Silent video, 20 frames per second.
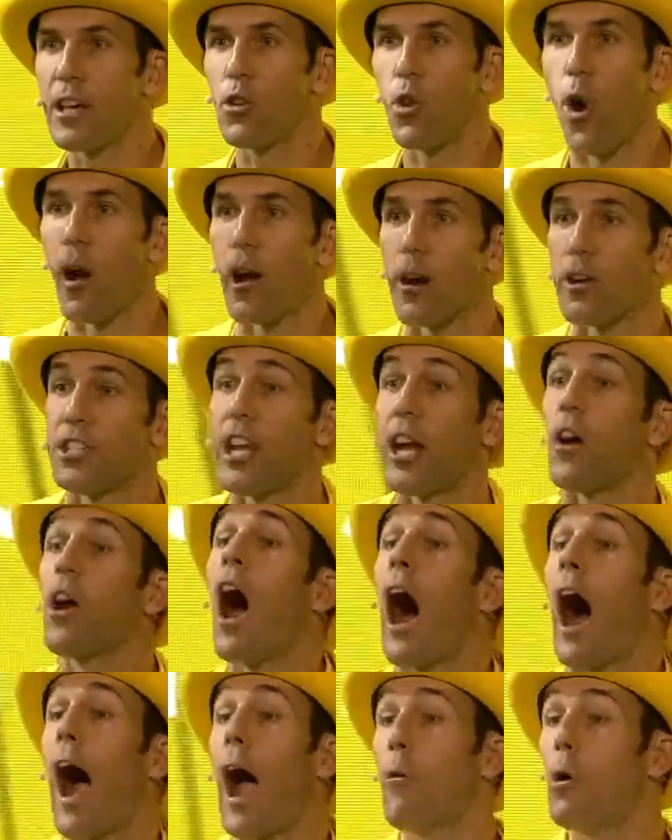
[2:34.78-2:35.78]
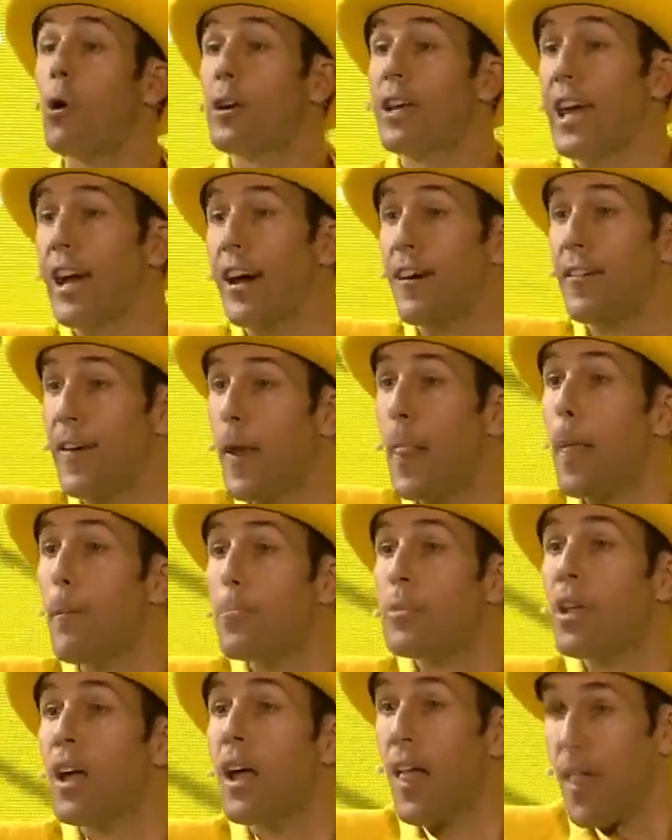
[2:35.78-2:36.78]
lawyers here. I will give
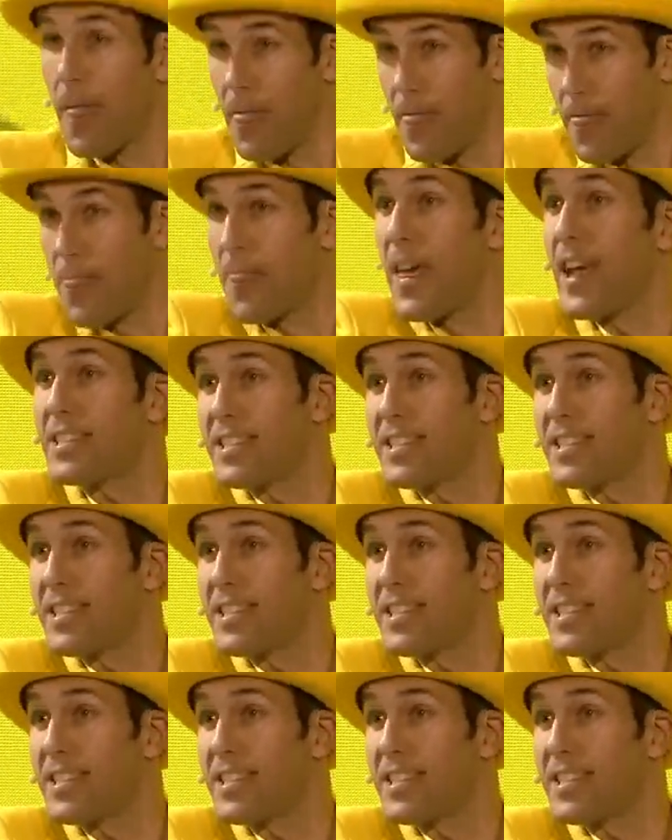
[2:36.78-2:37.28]
this